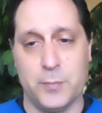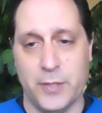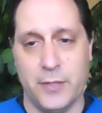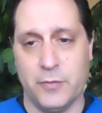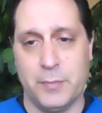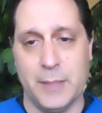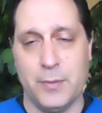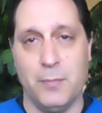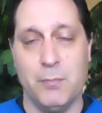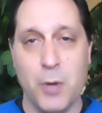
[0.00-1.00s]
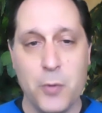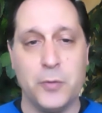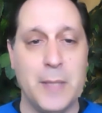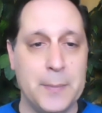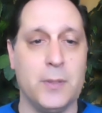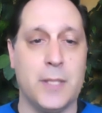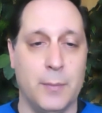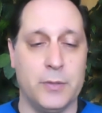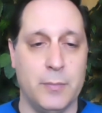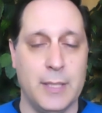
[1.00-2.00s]
percentage of people. Most people
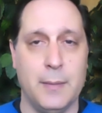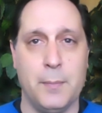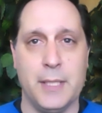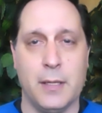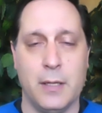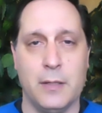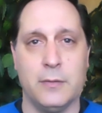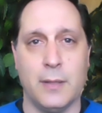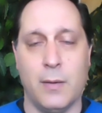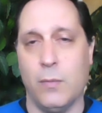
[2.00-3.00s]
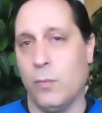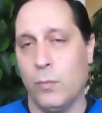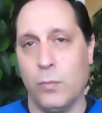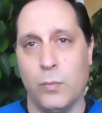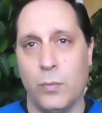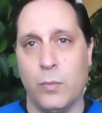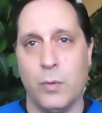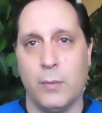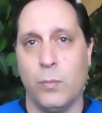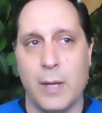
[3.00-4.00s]
come to me because
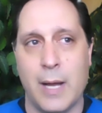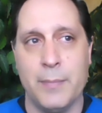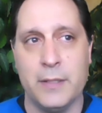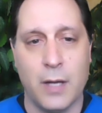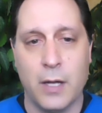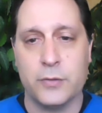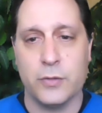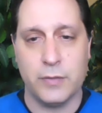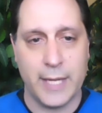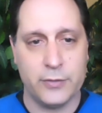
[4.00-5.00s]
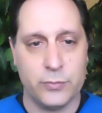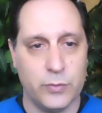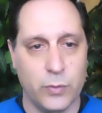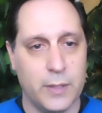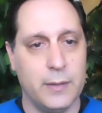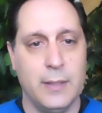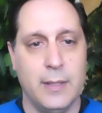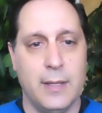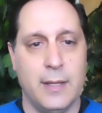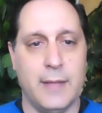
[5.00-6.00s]
I'm the doctor of last resort.
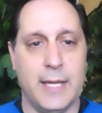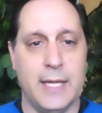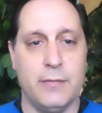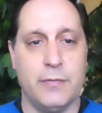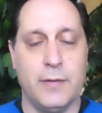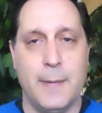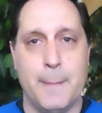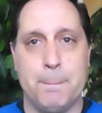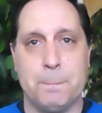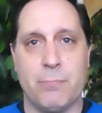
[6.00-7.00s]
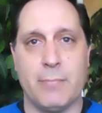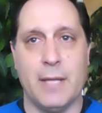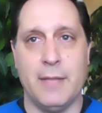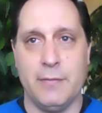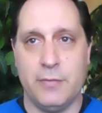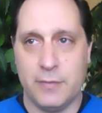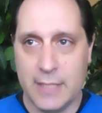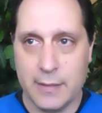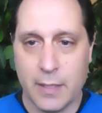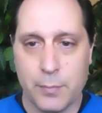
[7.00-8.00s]
They've, they've
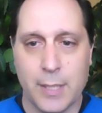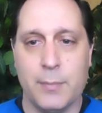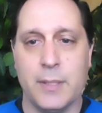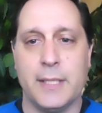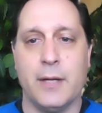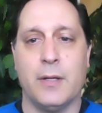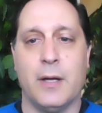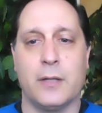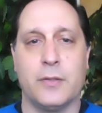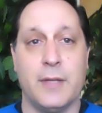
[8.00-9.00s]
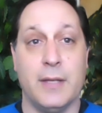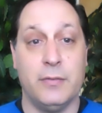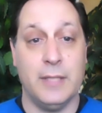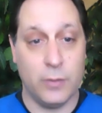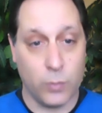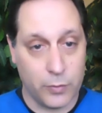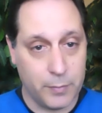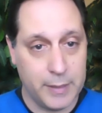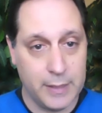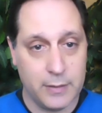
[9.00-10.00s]
seen their primary care doctor. They've seen an
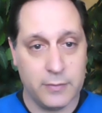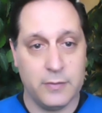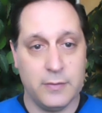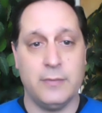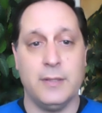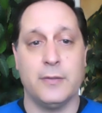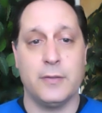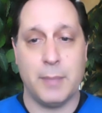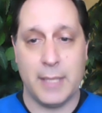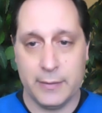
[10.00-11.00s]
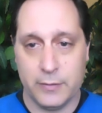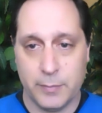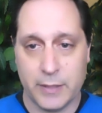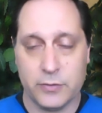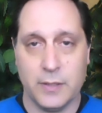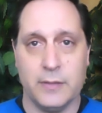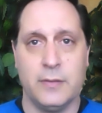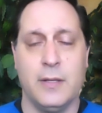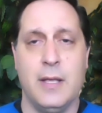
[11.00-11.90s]
orthopedist. They've seen a spine specialist.